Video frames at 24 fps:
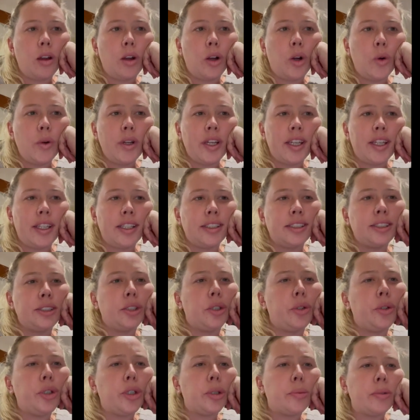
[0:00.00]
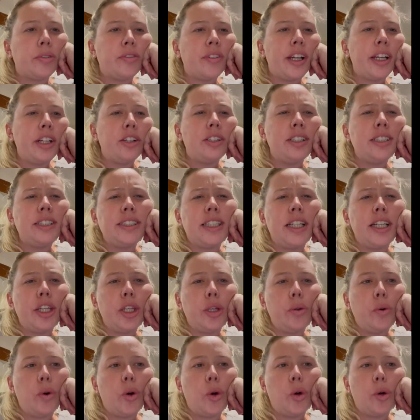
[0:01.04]
Okay, so your provider is sending
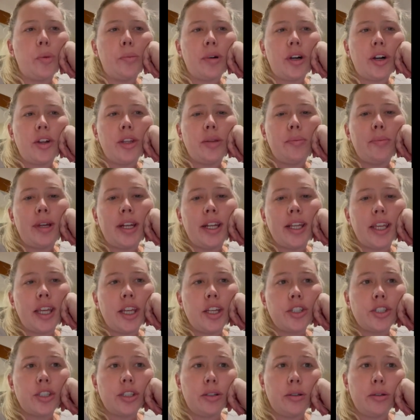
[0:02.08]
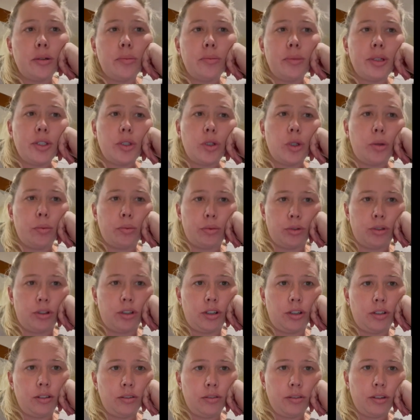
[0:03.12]
you home on the medication
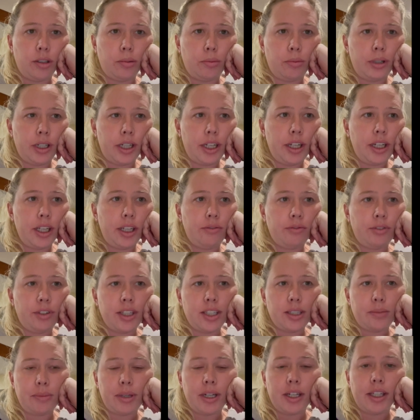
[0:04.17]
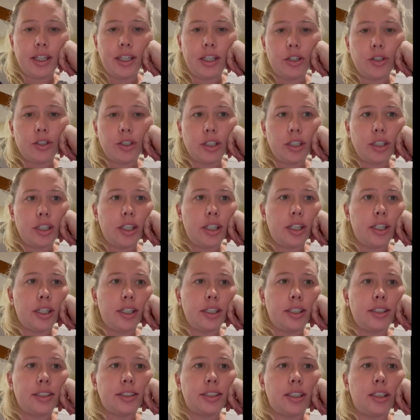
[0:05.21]
Metoprolol. The brand name for this medication
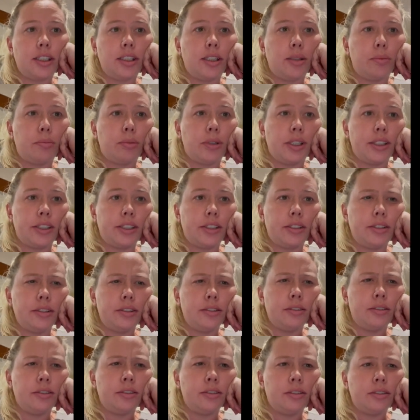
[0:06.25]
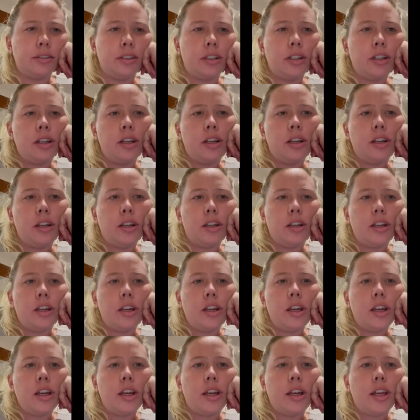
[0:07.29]
is Lopressor,
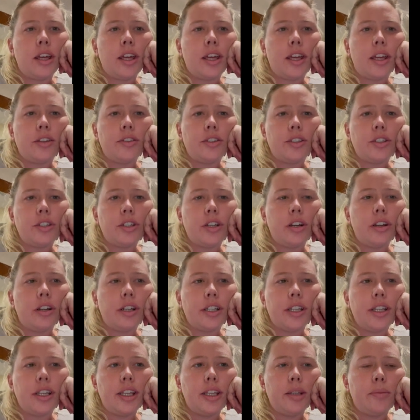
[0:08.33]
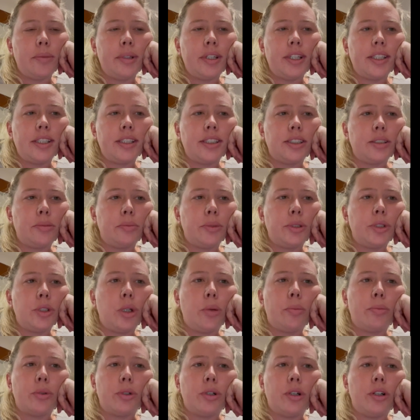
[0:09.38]
and the generic name is
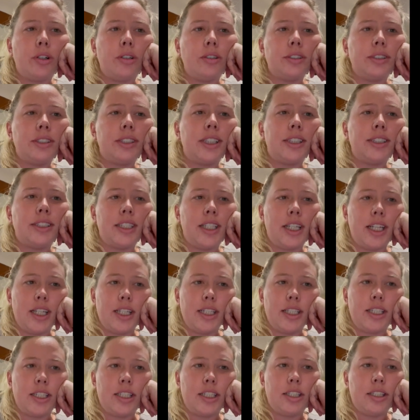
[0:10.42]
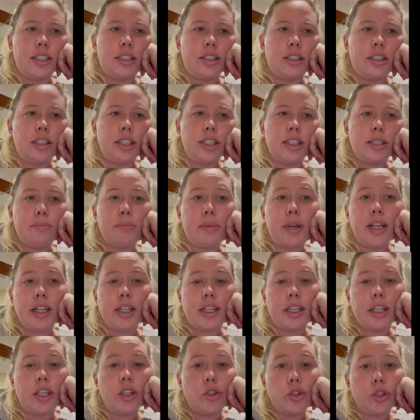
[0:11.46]
metoprolol succinate. This
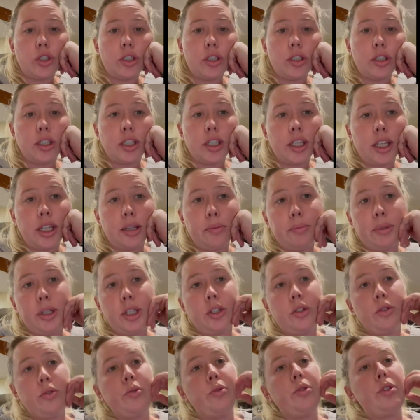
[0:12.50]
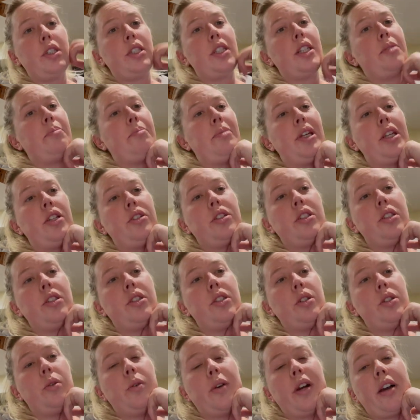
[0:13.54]
medication can be used in
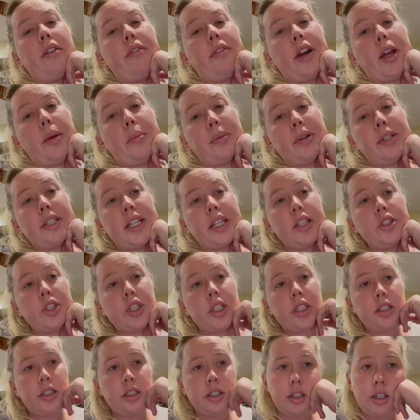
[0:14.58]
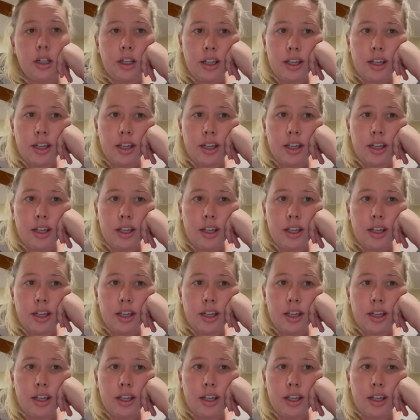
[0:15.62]
patients who have hypertension,